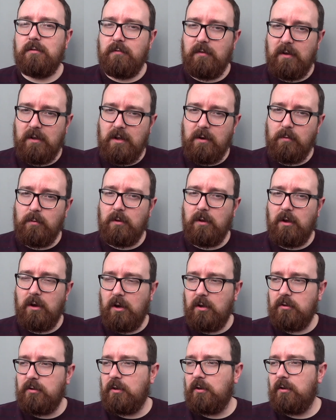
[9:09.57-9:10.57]
when I will
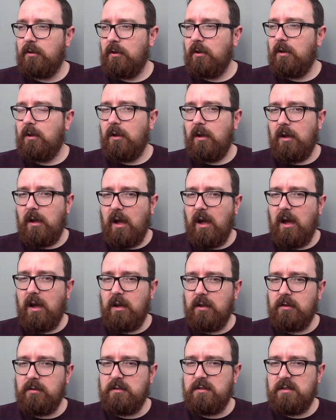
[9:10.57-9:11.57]
order.
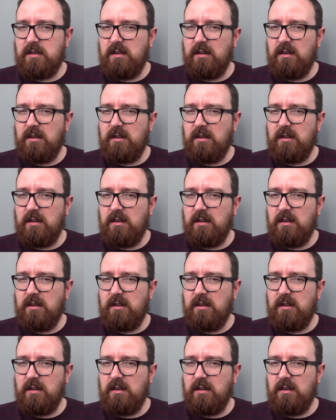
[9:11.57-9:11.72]
And